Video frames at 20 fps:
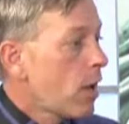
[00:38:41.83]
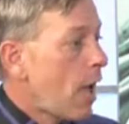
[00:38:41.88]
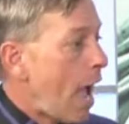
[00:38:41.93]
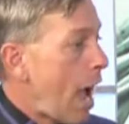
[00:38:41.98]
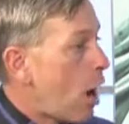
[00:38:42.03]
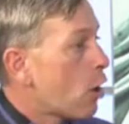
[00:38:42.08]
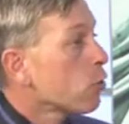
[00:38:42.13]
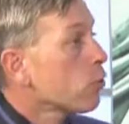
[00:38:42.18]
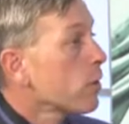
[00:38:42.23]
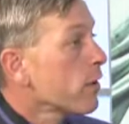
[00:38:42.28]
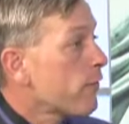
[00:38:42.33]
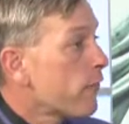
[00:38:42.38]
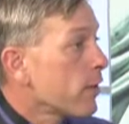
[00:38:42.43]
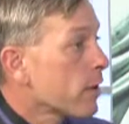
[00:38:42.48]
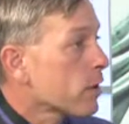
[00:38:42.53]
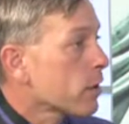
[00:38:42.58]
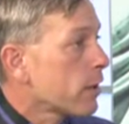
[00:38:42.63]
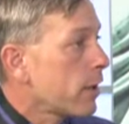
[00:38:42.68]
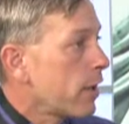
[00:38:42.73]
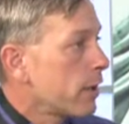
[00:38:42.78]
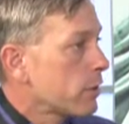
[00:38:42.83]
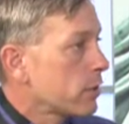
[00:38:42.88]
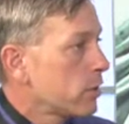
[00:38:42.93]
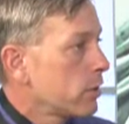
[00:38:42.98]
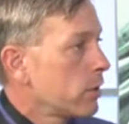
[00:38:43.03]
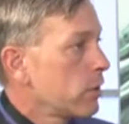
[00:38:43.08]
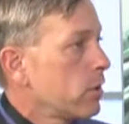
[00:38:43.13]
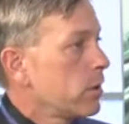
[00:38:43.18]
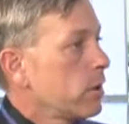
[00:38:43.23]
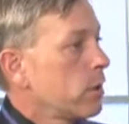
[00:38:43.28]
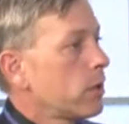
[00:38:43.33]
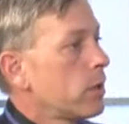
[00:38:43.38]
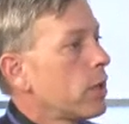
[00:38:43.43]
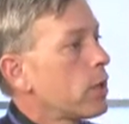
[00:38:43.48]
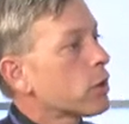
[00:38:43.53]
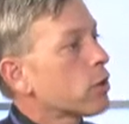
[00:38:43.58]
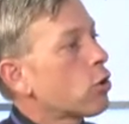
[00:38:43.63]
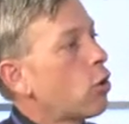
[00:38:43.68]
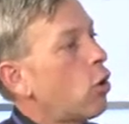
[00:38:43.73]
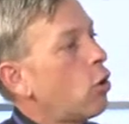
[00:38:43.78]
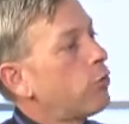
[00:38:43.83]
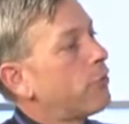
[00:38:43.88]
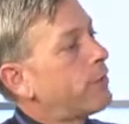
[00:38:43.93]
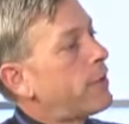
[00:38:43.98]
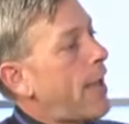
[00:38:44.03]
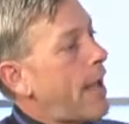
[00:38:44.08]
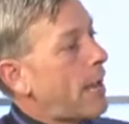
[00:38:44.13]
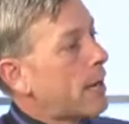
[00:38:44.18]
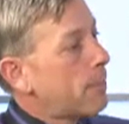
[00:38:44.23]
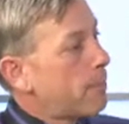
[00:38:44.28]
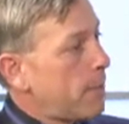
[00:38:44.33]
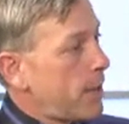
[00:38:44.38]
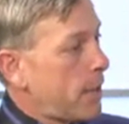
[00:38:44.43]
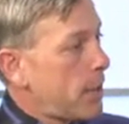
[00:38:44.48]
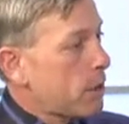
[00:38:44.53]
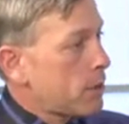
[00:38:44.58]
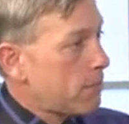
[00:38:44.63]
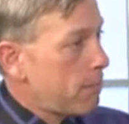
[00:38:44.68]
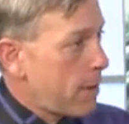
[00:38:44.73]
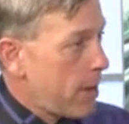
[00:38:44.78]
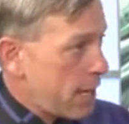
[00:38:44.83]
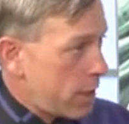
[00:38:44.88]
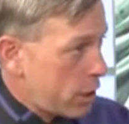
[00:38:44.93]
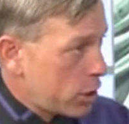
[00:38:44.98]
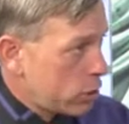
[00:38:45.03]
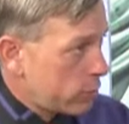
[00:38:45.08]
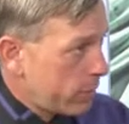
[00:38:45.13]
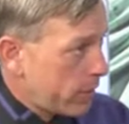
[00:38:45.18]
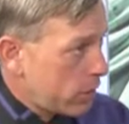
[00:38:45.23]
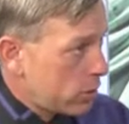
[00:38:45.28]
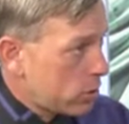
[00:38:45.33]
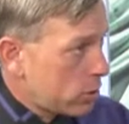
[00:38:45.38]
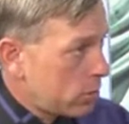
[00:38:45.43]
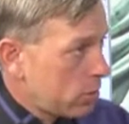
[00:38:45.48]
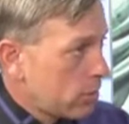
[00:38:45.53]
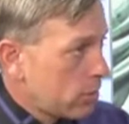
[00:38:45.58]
How do we fix that? Mm. It's called database management.